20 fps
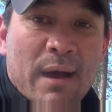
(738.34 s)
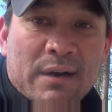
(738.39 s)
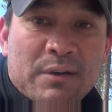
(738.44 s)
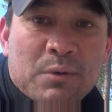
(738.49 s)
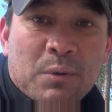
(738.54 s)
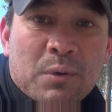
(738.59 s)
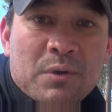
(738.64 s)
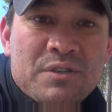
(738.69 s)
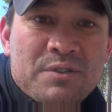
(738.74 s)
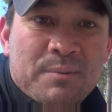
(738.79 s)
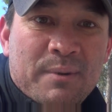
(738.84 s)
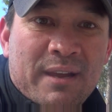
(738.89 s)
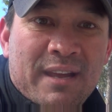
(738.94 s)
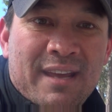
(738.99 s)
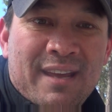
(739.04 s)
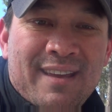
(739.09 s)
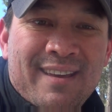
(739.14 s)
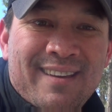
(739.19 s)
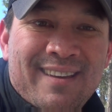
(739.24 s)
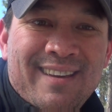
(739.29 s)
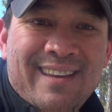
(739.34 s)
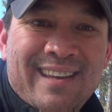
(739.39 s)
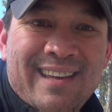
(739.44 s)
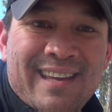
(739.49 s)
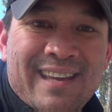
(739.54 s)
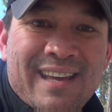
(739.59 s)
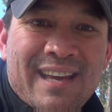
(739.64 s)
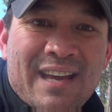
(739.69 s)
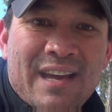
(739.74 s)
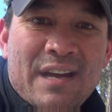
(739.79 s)
back towards me,
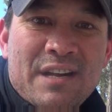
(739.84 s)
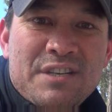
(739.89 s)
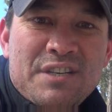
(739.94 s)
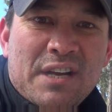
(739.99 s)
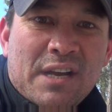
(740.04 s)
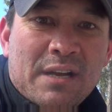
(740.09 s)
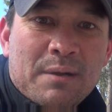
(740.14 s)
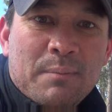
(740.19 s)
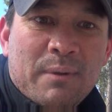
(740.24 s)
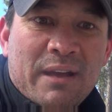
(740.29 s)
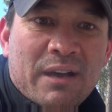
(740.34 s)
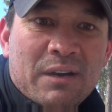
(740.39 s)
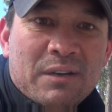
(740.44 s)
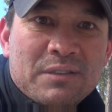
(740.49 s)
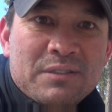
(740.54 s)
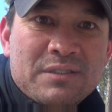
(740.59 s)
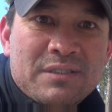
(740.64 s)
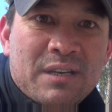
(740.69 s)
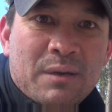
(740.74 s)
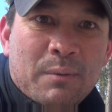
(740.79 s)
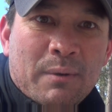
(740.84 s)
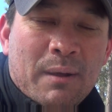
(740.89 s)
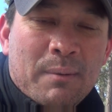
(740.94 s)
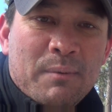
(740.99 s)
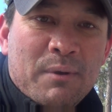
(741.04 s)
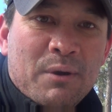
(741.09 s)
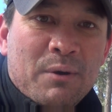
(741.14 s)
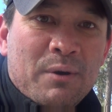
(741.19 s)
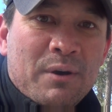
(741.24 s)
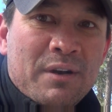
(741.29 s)
checking me out, see what I'm
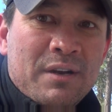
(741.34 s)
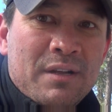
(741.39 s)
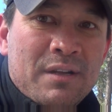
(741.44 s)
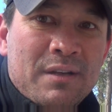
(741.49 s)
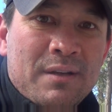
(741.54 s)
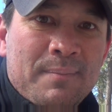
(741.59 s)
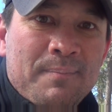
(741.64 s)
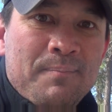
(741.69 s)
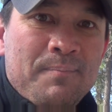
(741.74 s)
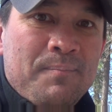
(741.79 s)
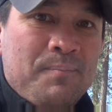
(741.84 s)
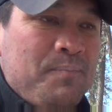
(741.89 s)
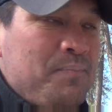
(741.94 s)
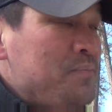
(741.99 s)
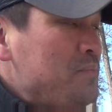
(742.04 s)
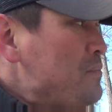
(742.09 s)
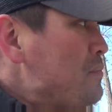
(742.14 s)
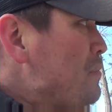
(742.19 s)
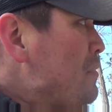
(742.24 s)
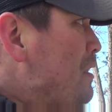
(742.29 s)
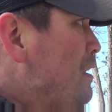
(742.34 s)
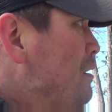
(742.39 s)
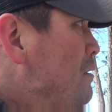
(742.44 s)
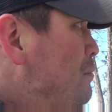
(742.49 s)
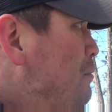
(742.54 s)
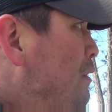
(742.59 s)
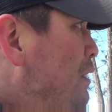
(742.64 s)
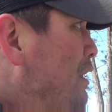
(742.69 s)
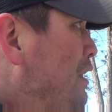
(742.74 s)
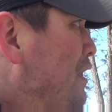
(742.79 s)
doing,
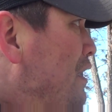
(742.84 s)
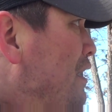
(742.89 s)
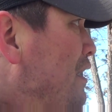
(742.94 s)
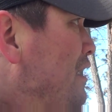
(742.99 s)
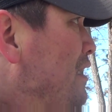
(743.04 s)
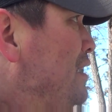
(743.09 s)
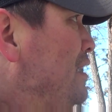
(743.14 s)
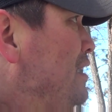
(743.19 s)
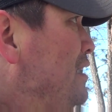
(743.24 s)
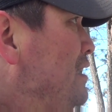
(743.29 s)
but uh,